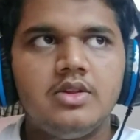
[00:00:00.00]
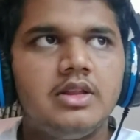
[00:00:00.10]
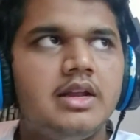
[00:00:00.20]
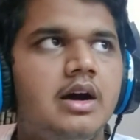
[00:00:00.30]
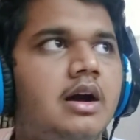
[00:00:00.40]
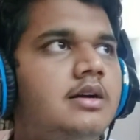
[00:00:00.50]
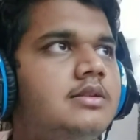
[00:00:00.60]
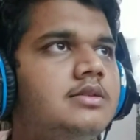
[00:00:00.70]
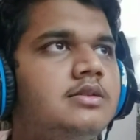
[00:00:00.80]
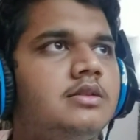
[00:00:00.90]
there are
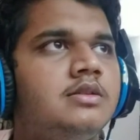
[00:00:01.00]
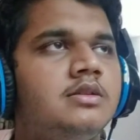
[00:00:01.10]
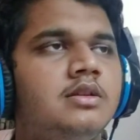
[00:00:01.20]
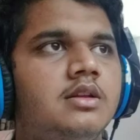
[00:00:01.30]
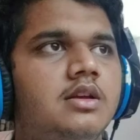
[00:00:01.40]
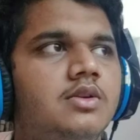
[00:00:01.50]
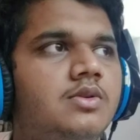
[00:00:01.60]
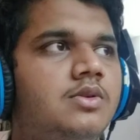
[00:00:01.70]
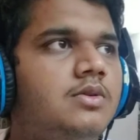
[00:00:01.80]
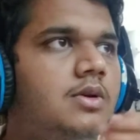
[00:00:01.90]
certain,
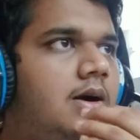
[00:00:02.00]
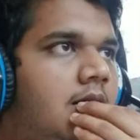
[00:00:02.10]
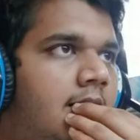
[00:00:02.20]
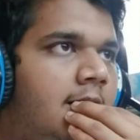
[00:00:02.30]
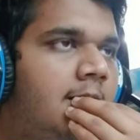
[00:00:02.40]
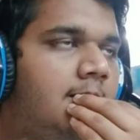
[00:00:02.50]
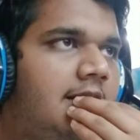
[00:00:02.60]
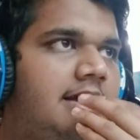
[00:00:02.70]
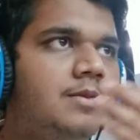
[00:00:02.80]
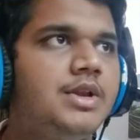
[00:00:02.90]

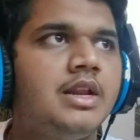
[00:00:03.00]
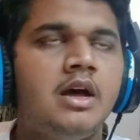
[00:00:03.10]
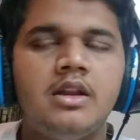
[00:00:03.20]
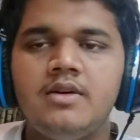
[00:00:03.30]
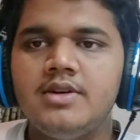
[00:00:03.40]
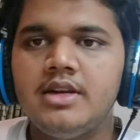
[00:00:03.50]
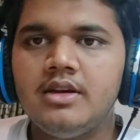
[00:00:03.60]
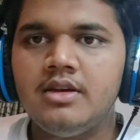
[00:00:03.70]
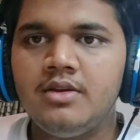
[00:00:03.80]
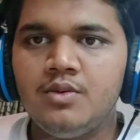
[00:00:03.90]
like abhi
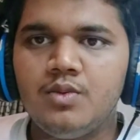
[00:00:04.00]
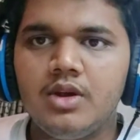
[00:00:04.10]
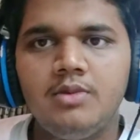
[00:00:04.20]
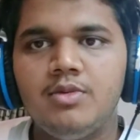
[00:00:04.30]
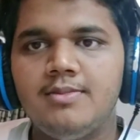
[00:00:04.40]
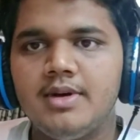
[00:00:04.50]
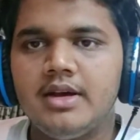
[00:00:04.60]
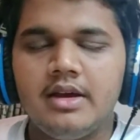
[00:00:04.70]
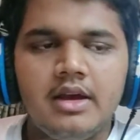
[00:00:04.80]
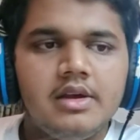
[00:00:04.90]
Nanavati in
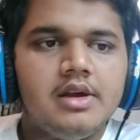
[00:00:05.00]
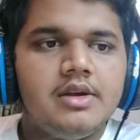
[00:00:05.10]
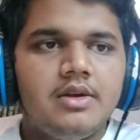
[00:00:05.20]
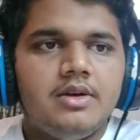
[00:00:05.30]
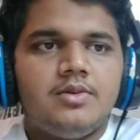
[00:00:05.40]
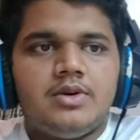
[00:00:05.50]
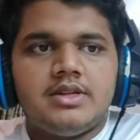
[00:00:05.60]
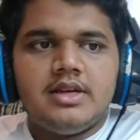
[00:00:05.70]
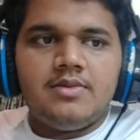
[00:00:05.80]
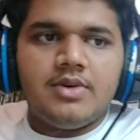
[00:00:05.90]
Mumbai, it
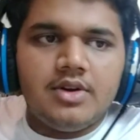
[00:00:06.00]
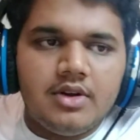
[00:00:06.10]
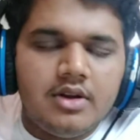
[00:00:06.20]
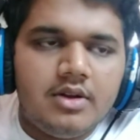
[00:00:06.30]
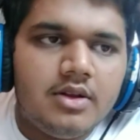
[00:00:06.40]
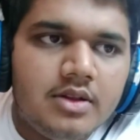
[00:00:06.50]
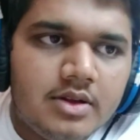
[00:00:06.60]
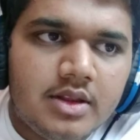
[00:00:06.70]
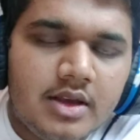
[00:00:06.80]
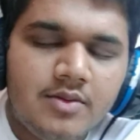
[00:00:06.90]
was there. But
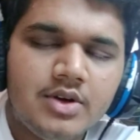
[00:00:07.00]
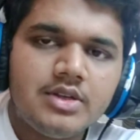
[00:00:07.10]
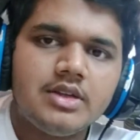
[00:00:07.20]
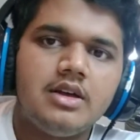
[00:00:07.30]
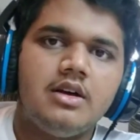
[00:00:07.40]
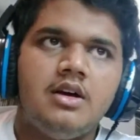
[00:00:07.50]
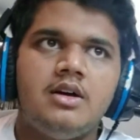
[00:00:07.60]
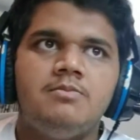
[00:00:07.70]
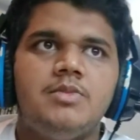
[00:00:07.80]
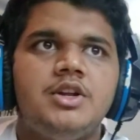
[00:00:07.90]
the thing was,
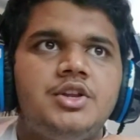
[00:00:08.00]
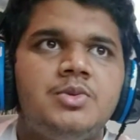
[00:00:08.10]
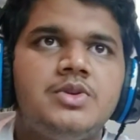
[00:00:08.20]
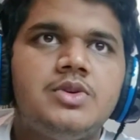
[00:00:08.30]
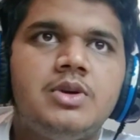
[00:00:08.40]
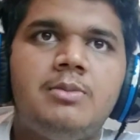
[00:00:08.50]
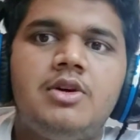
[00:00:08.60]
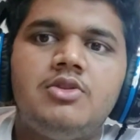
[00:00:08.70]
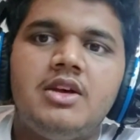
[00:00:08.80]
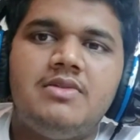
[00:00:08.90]
it used to come
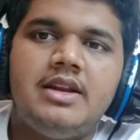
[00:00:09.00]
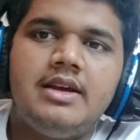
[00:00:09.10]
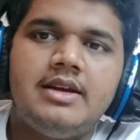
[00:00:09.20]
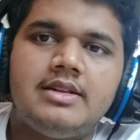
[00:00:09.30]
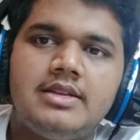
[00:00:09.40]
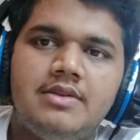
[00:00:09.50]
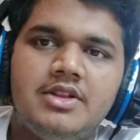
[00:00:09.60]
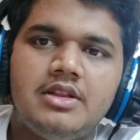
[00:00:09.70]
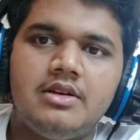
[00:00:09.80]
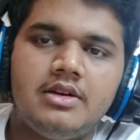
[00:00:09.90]
out every day at
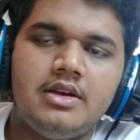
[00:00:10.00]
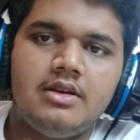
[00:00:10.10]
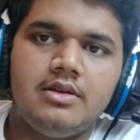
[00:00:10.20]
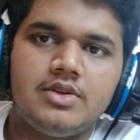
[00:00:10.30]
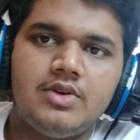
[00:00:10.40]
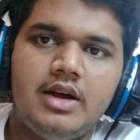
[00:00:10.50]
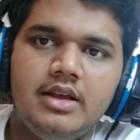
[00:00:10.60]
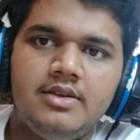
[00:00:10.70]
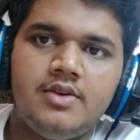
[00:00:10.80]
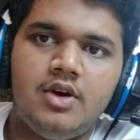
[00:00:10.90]
7:30. So
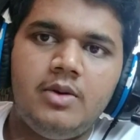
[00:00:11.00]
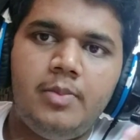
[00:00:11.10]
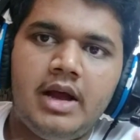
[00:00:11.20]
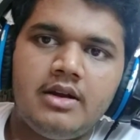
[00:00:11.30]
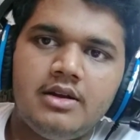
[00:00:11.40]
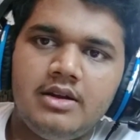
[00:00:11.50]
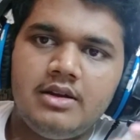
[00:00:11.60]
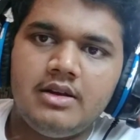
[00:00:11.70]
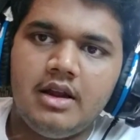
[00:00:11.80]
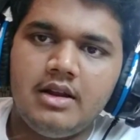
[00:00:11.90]
I saw a pattern,
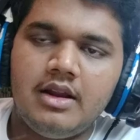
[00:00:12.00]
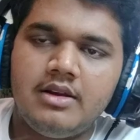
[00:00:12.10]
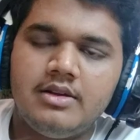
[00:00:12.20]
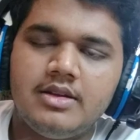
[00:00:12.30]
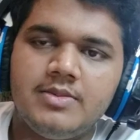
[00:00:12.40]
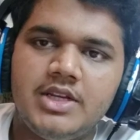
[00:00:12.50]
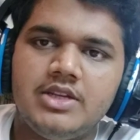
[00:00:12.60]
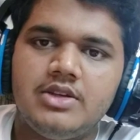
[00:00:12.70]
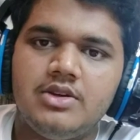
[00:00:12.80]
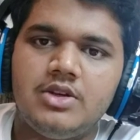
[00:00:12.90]
and I did some
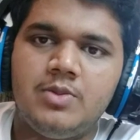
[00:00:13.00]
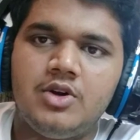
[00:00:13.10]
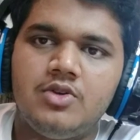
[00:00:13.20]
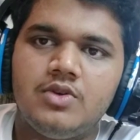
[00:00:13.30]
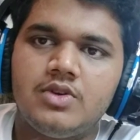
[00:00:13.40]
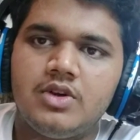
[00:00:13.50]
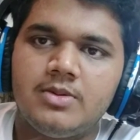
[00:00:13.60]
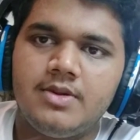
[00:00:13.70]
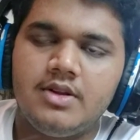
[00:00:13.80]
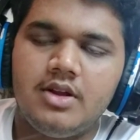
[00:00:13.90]
research about those
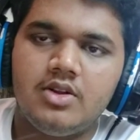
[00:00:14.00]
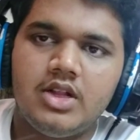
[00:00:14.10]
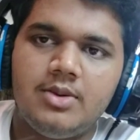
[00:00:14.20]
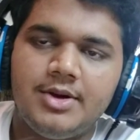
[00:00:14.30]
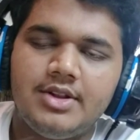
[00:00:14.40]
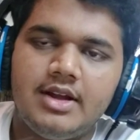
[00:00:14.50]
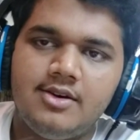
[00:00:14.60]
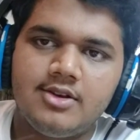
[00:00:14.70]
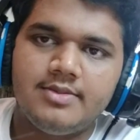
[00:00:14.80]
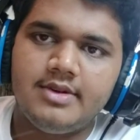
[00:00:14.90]
hospital, or about that
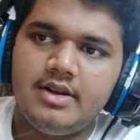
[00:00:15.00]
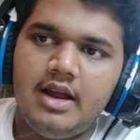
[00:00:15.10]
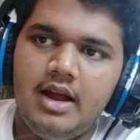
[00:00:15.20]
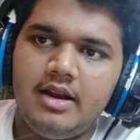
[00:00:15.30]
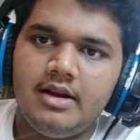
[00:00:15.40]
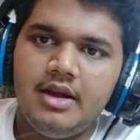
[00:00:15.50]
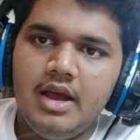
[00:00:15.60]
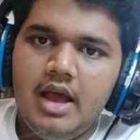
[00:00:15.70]
hospital, and